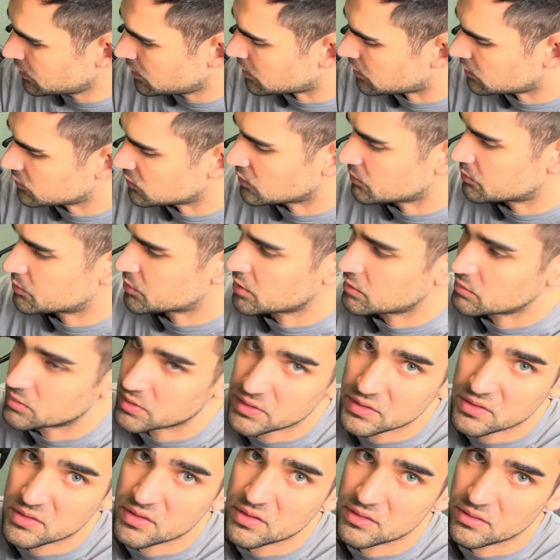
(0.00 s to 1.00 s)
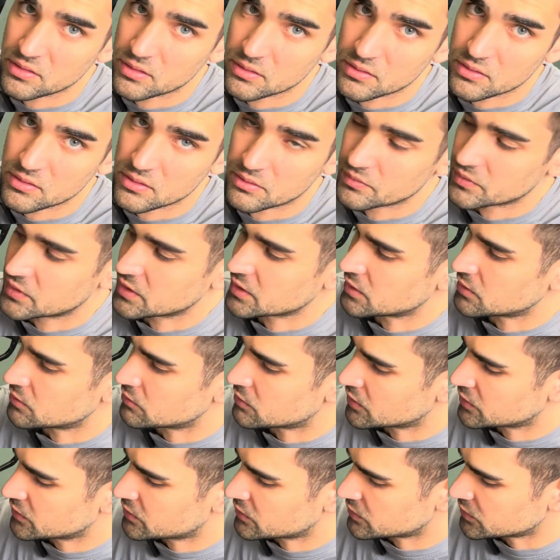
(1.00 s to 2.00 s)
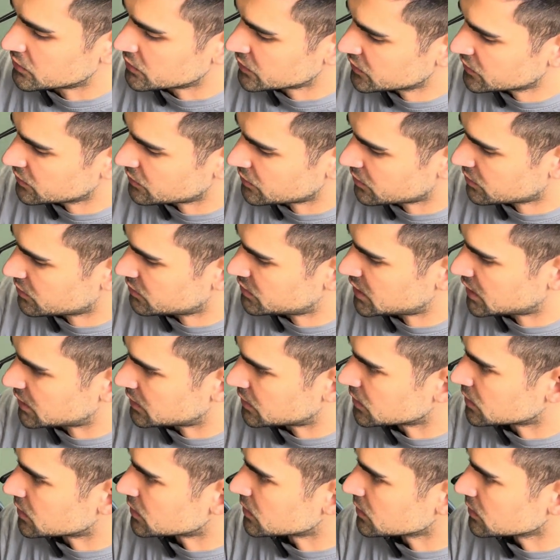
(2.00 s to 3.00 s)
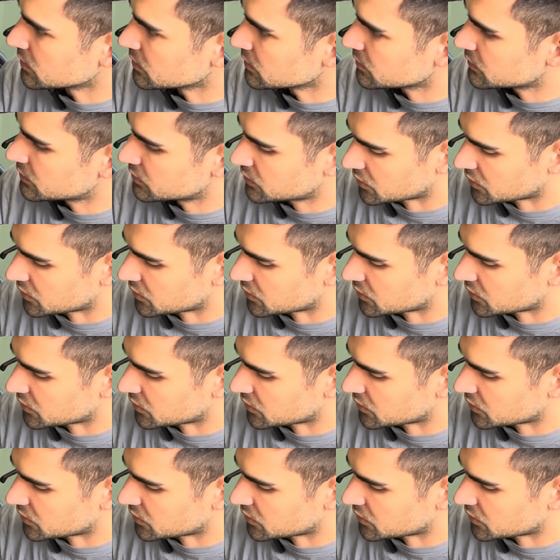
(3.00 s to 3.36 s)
although probably this is not something you want to use for general